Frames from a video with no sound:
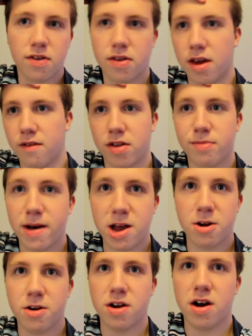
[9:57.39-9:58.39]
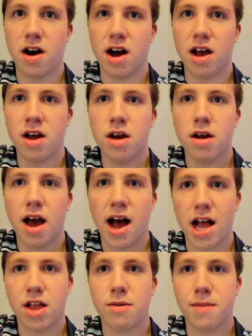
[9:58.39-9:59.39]
See if it's better or not.
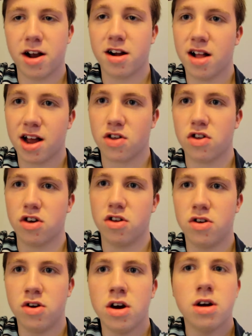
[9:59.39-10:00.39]
Add to my collection.